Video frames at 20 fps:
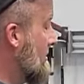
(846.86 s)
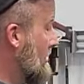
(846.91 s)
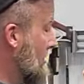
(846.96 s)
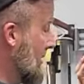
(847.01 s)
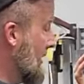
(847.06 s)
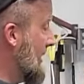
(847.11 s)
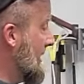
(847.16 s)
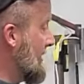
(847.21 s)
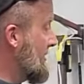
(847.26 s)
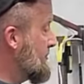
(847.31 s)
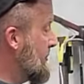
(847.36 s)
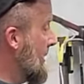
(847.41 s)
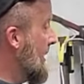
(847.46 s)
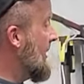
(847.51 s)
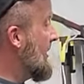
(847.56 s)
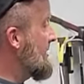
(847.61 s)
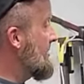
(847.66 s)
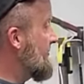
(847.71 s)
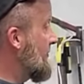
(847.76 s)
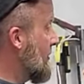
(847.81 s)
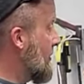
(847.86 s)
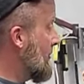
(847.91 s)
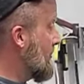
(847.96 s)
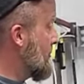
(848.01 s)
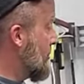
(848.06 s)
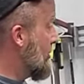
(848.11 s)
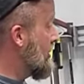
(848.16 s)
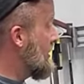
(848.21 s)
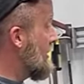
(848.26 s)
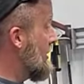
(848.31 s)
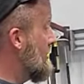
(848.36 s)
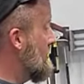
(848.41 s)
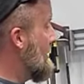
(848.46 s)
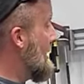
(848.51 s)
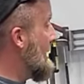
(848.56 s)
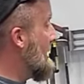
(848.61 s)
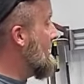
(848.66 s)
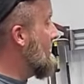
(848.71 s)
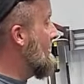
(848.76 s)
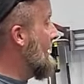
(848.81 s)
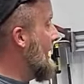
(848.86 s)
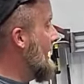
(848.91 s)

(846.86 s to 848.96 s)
or at his place for a pretty good while,